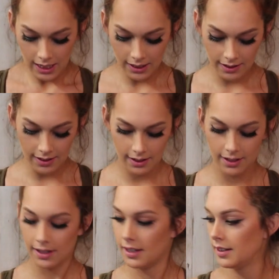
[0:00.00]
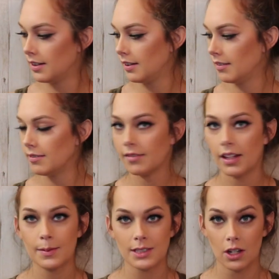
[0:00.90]
oh,
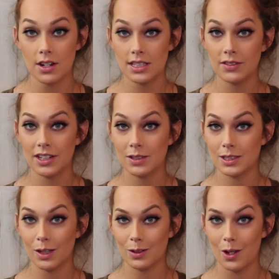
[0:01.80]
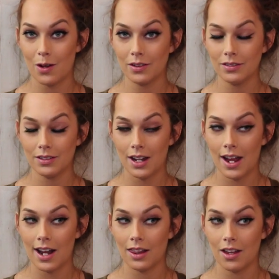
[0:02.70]
I'm sorry this video is so long. I
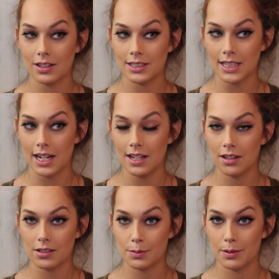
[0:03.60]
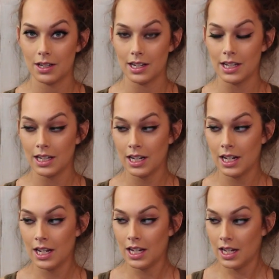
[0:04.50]
had a lot to say, a lot to put in it,
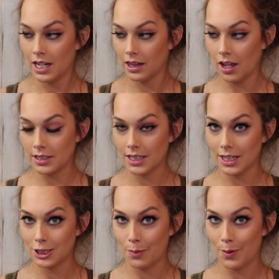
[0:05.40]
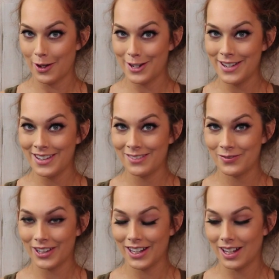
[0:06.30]
a lot to catch up on,
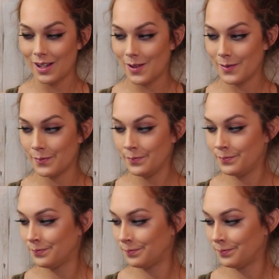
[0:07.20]
but um,